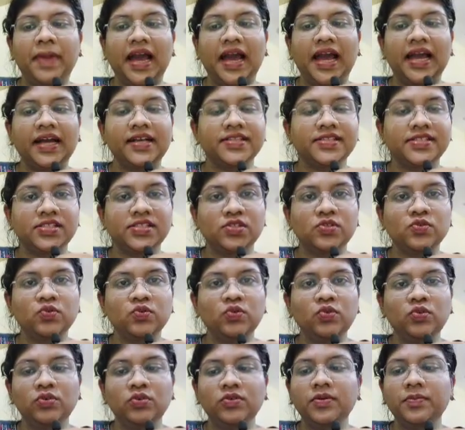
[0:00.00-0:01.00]

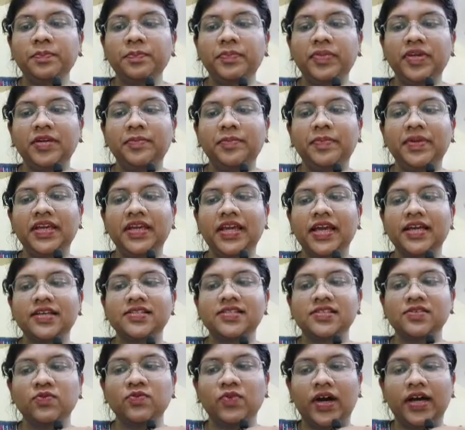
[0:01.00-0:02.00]
PAX2,
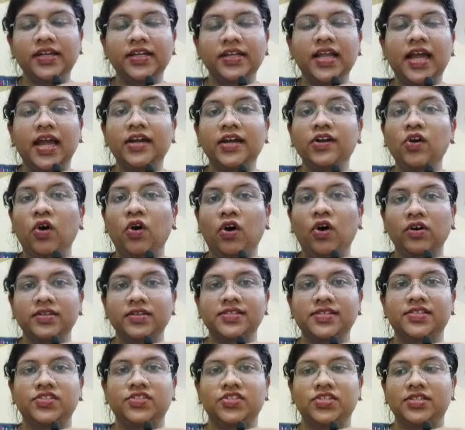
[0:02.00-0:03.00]
PBX1 and
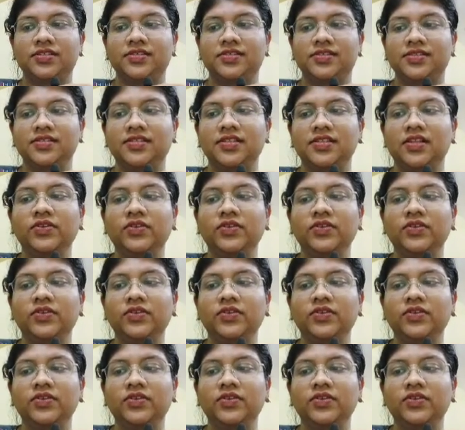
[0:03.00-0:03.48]
HOX genes.